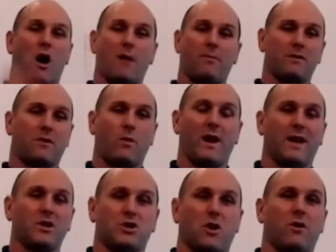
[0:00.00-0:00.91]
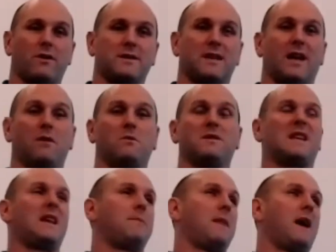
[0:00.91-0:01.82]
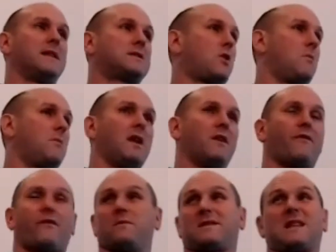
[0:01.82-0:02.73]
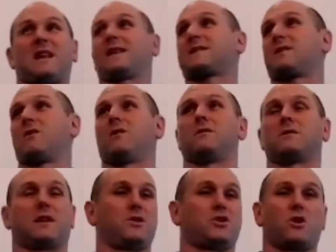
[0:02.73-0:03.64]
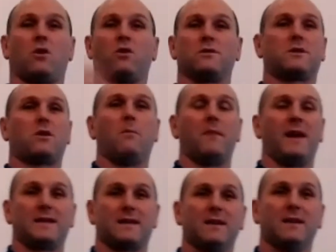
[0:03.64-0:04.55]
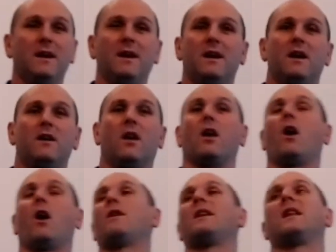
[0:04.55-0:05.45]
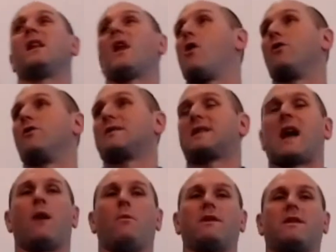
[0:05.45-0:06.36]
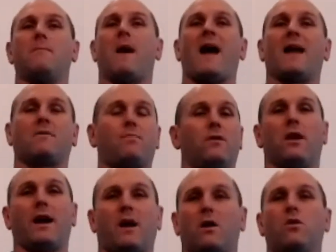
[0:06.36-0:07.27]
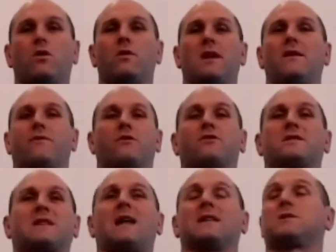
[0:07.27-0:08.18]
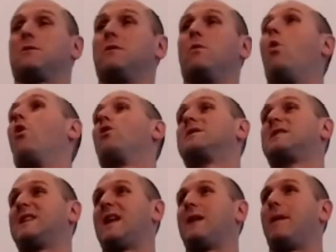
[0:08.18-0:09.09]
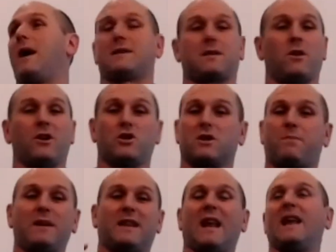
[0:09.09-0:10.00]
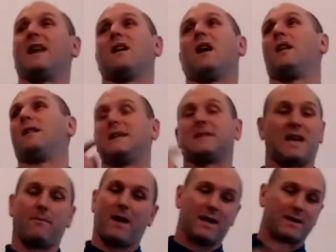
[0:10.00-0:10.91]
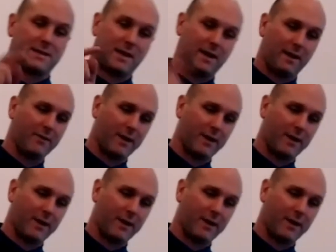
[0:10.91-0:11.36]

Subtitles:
job in Quinn Insurance and there was emails coming in from solicitors and insurance companies. And not only did I not understand what they meant, but I couldn't even understand some of the words in the email. So I'd just be deleting all these emails.